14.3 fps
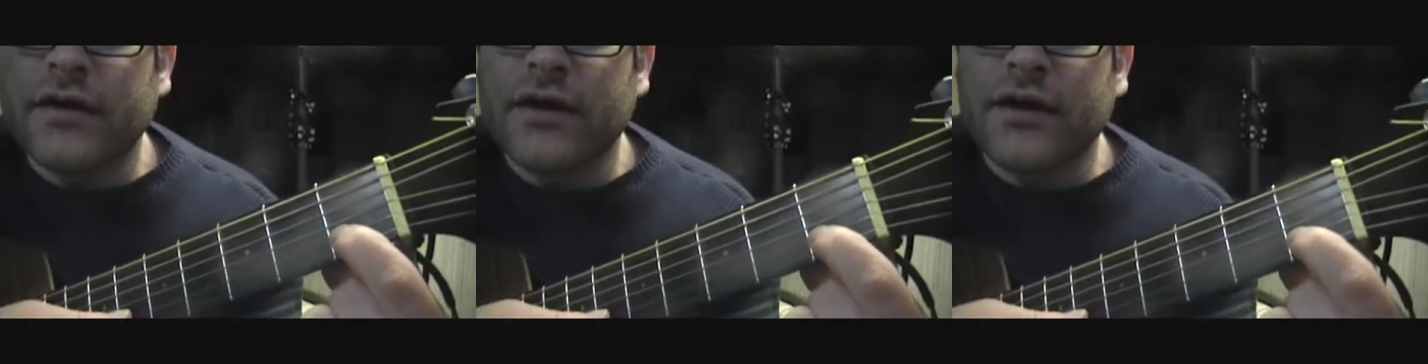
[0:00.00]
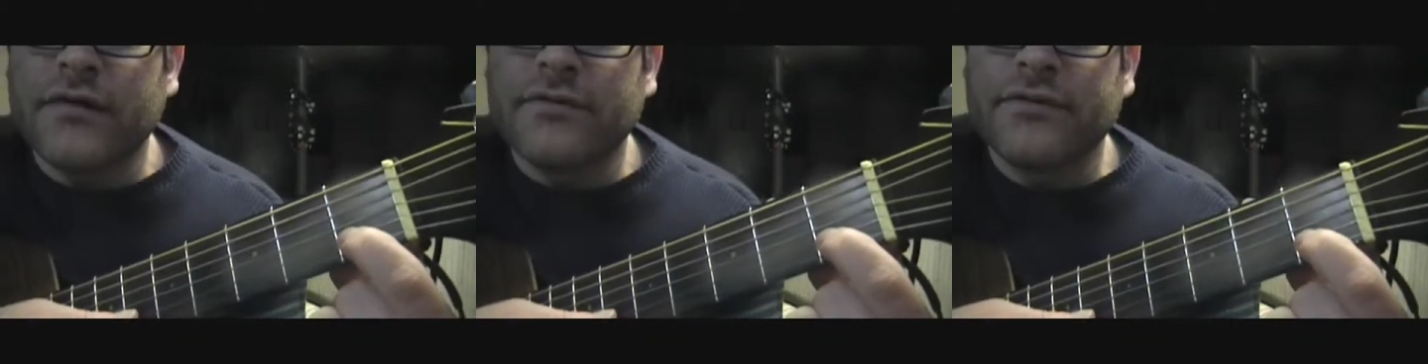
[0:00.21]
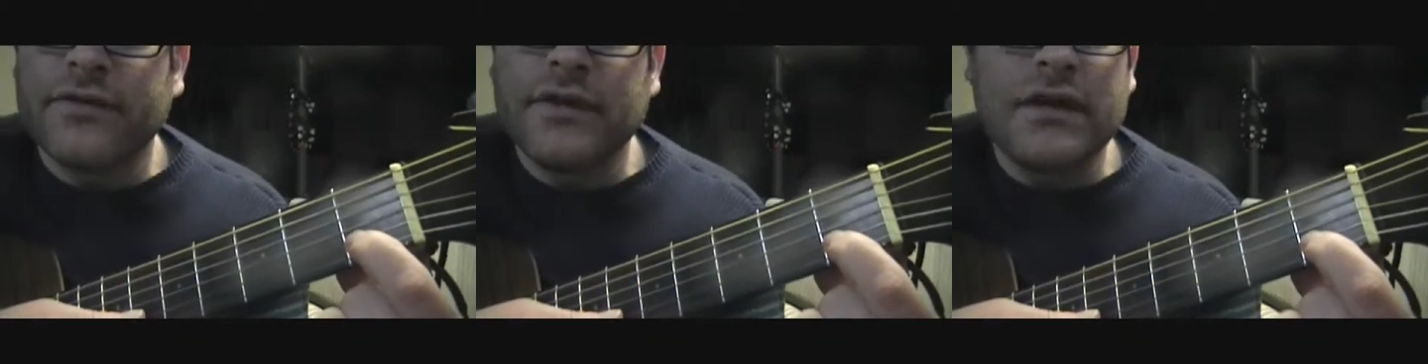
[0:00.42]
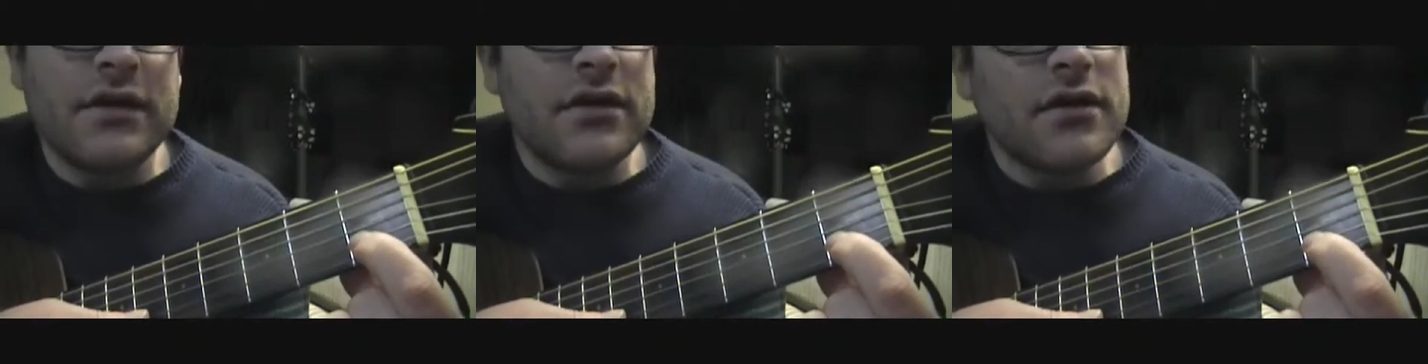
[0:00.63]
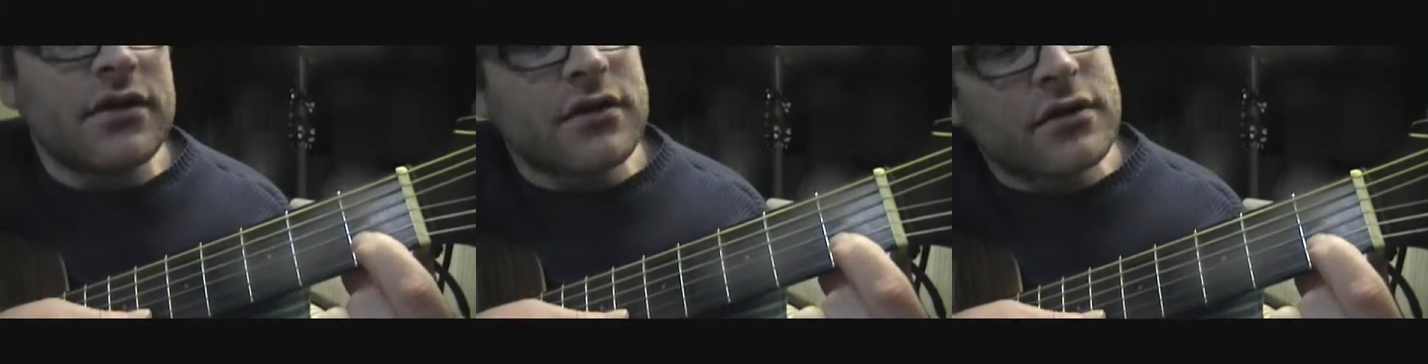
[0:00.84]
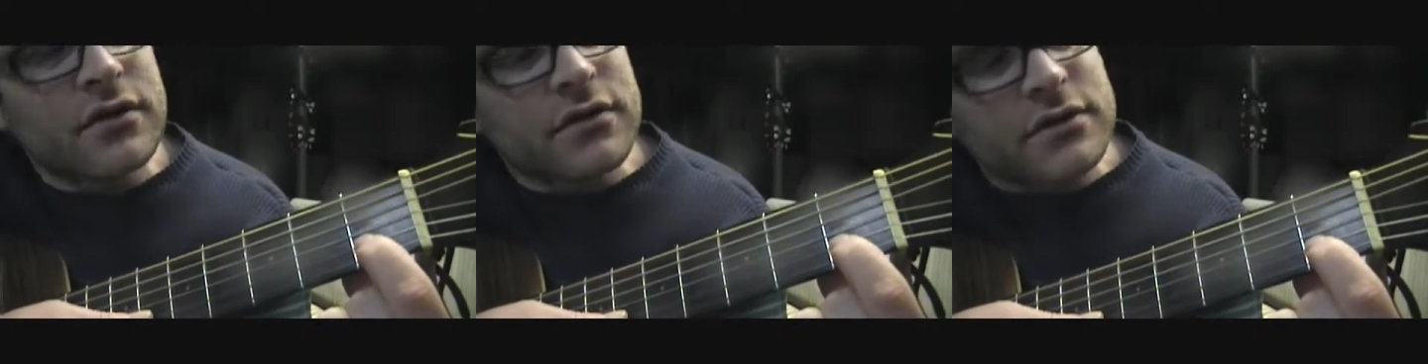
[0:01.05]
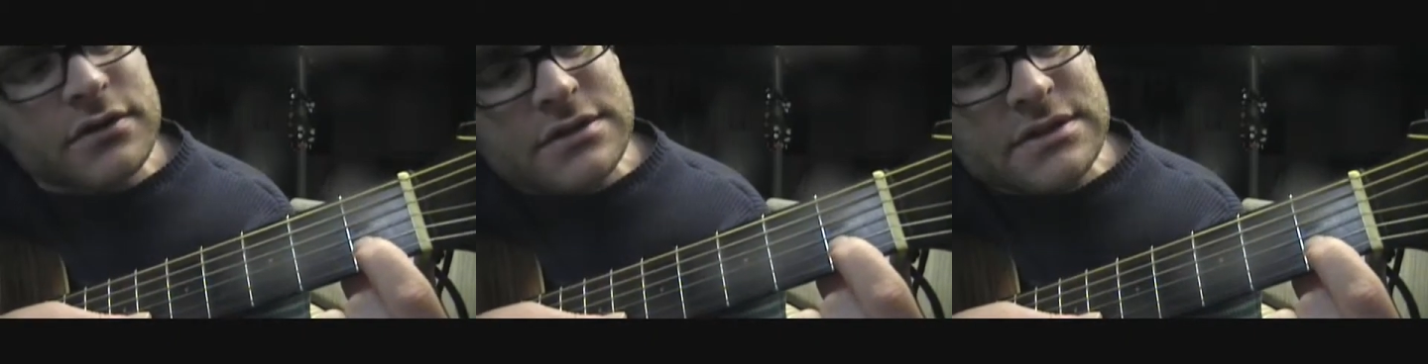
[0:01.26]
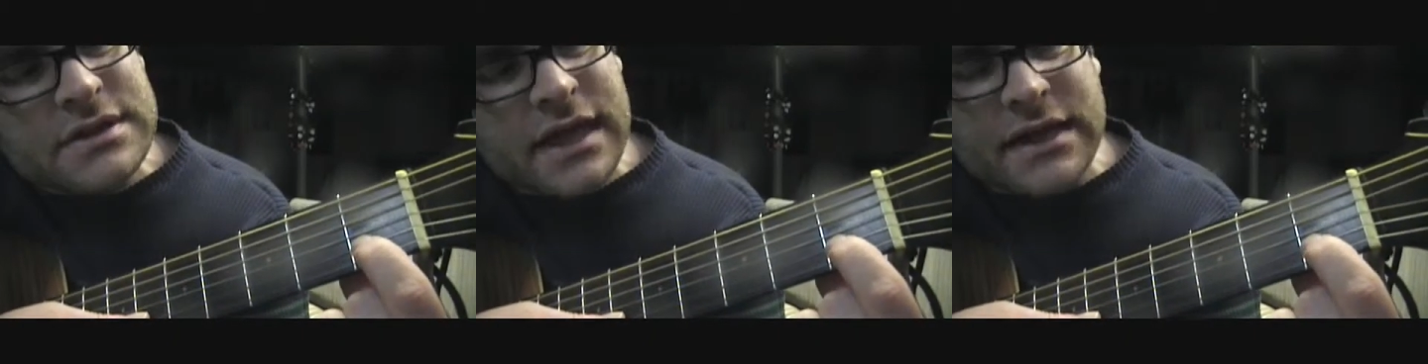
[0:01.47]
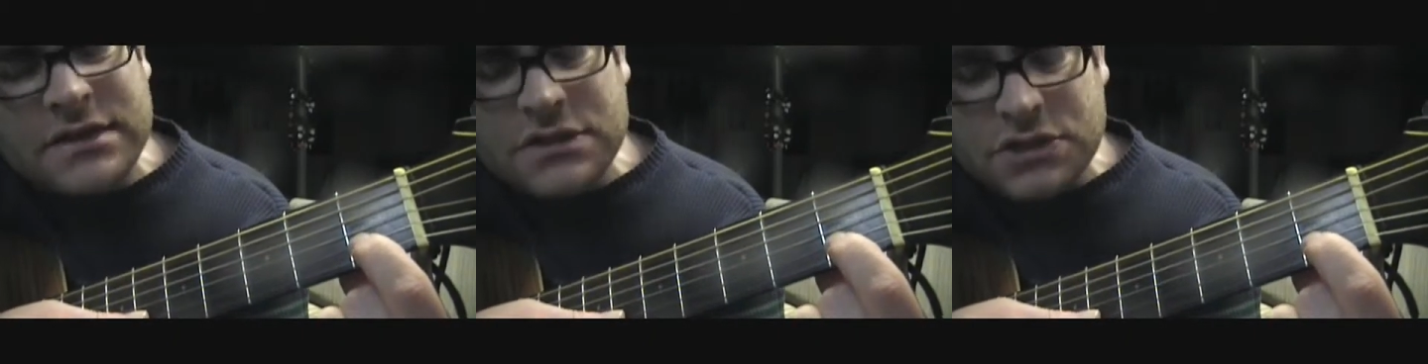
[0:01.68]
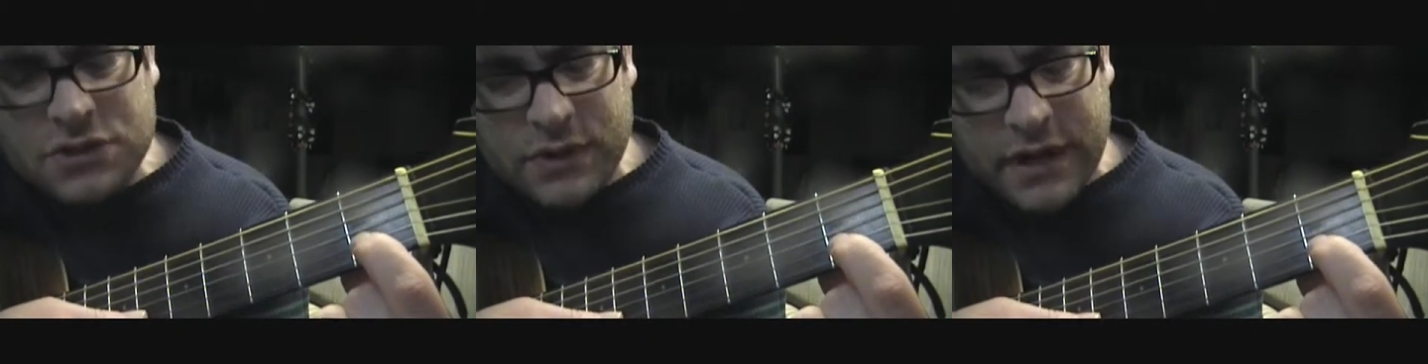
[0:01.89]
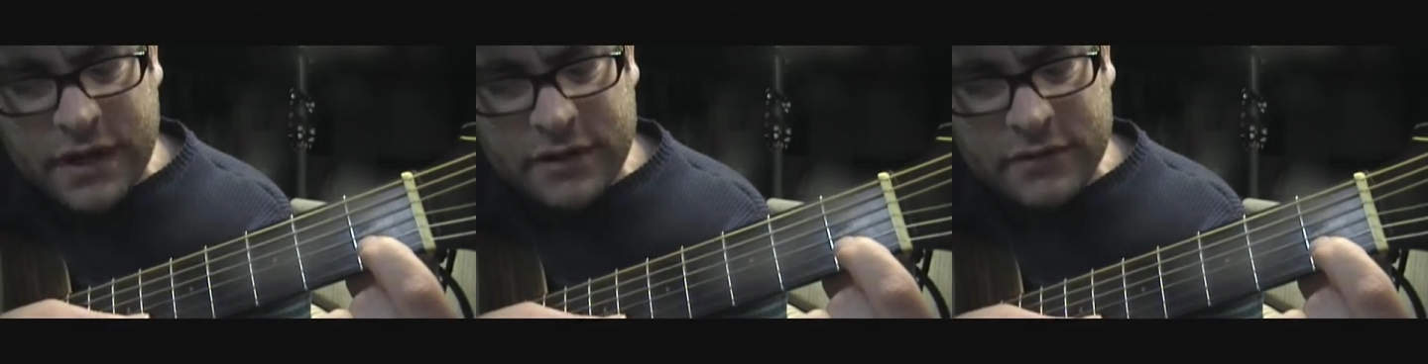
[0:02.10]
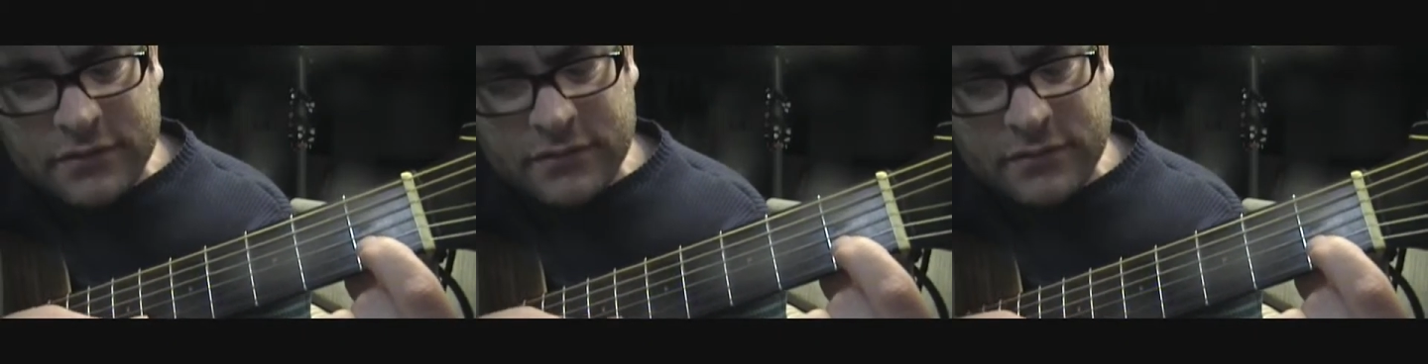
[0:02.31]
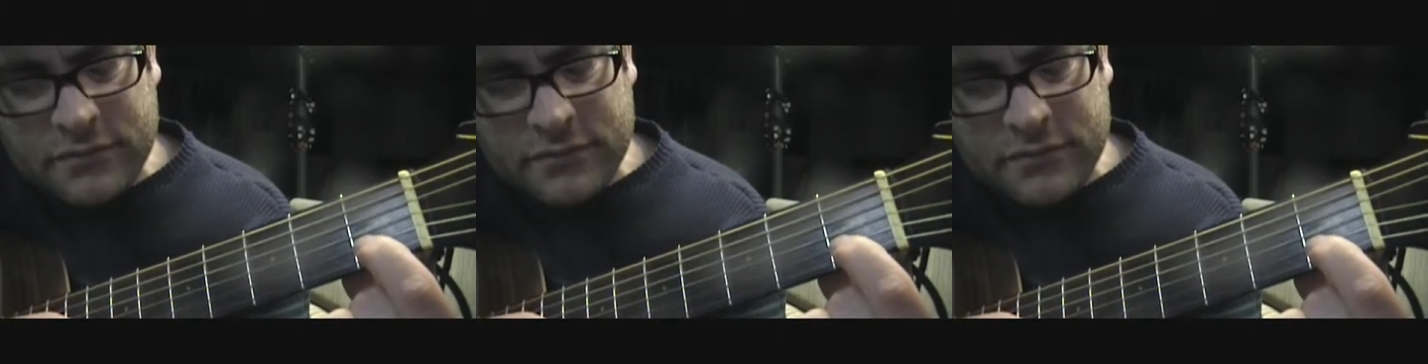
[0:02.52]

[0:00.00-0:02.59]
of the second string.